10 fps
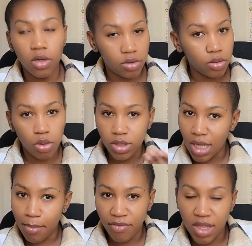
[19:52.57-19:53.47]
those
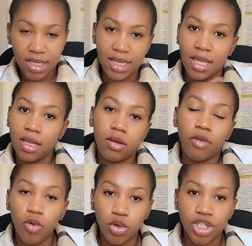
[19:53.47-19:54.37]
type of things I can
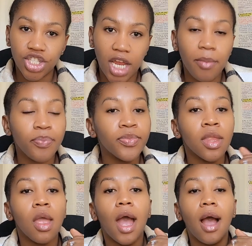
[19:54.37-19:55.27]
of course share.
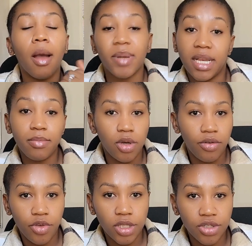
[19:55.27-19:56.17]
But let me know
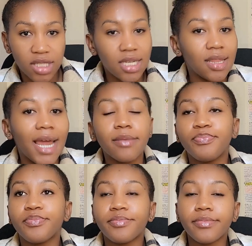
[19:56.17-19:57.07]
if you're interested in that.
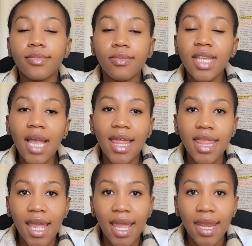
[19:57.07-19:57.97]
And
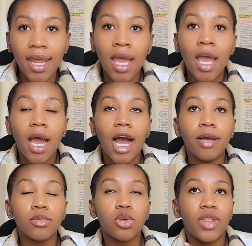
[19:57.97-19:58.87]
then
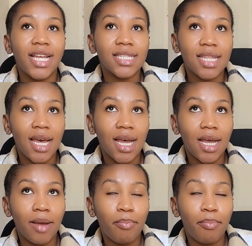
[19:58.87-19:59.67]
so that's the